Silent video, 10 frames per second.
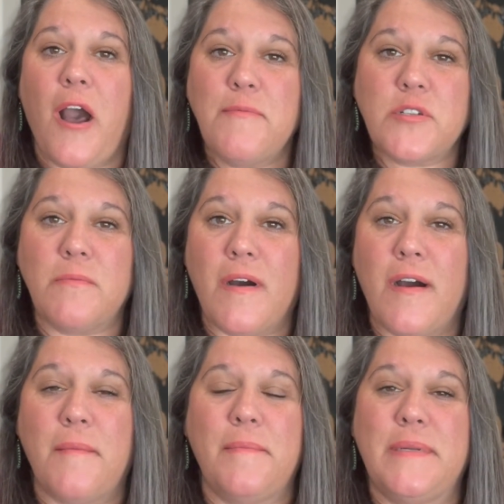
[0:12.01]
homeschool
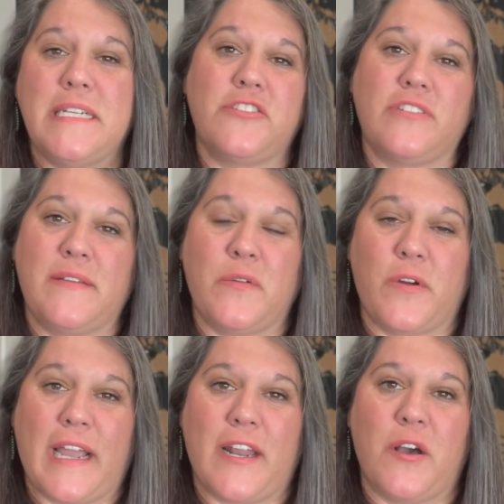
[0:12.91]
mom, potentially even
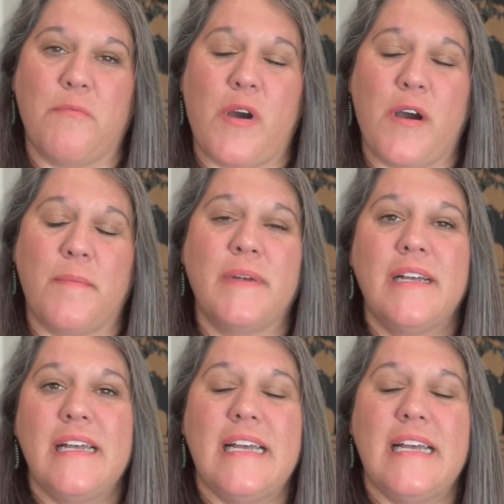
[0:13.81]
work-at-home mom.